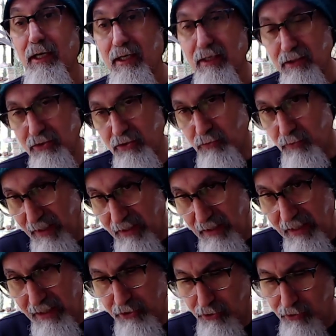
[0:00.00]
There's
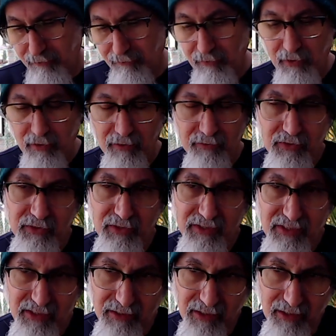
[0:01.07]
regulation involved.
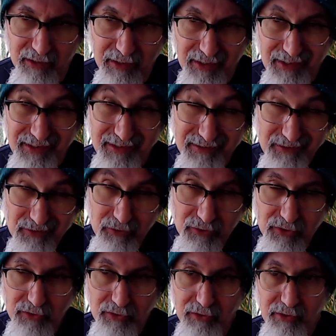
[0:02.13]
There's uh, to a
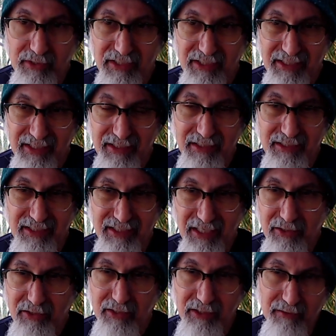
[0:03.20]
certain degree
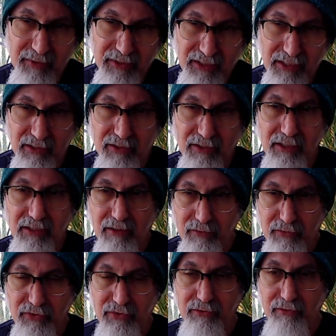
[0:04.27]
scarcity, but scarcity
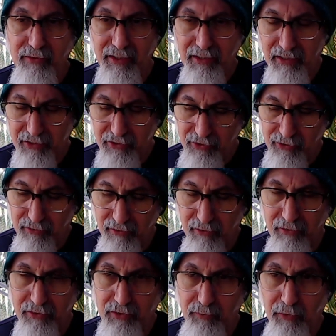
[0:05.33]
comes through regulation in
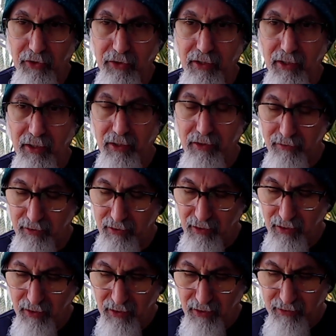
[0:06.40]
large part, right?
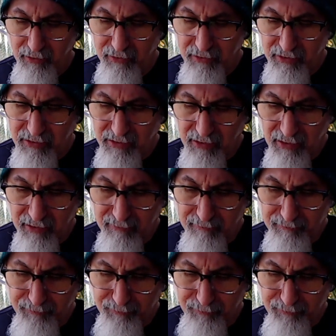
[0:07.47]
There's um,